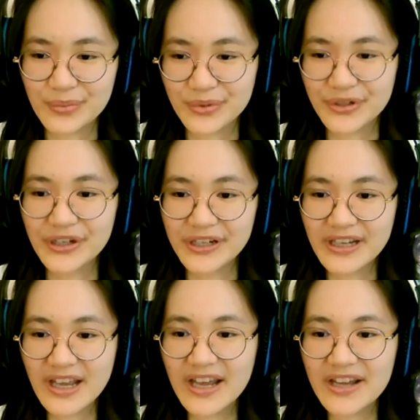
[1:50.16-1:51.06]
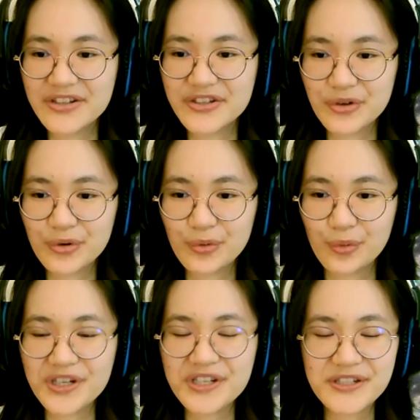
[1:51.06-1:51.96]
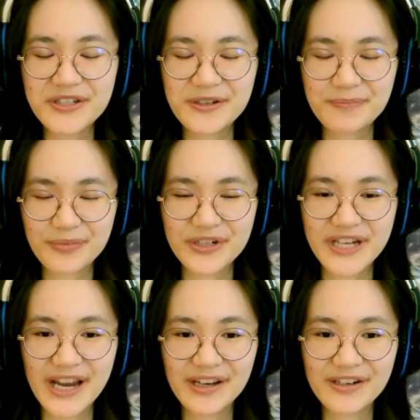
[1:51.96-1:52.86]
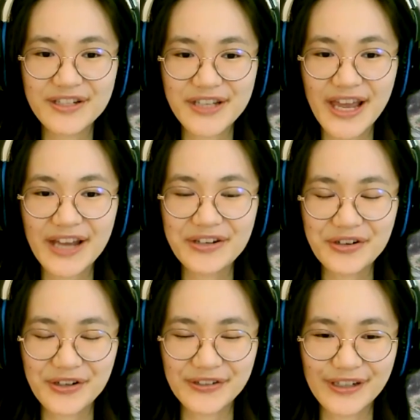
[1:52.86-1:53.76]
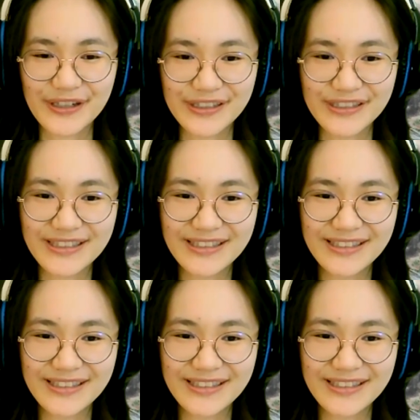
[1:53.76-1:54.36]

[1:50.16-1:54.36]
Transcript: put. So what is the protagonist Edgar like?